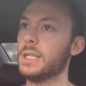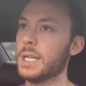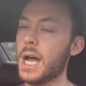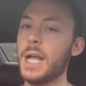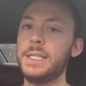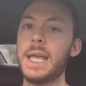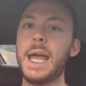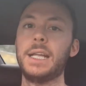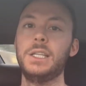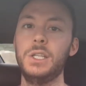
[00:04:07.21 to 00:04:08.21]
to
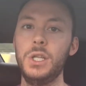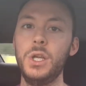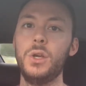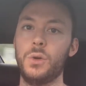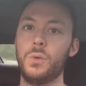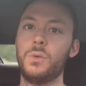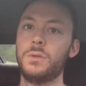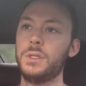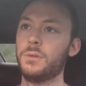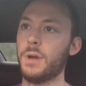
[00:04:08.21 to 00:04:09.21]
contact
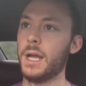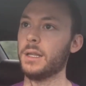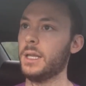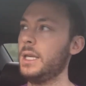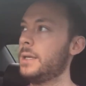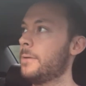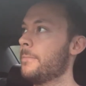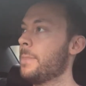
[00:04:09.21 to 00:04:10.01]
you directly